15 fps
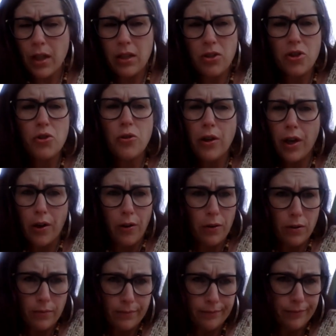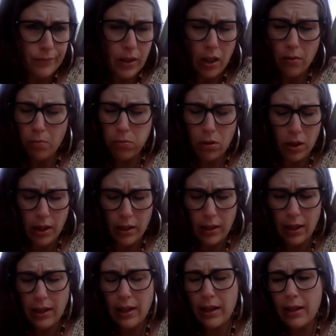is triggered
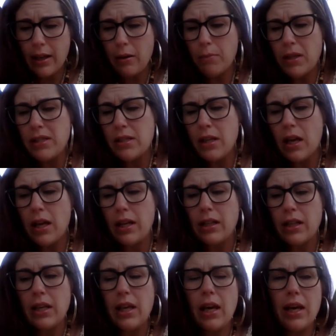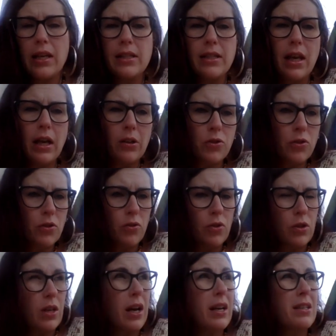completely. And now my son, he has
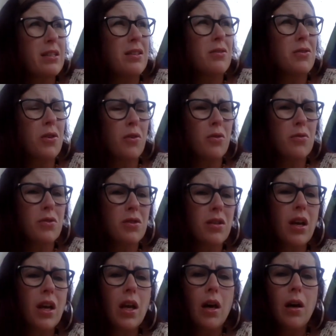exercise induced,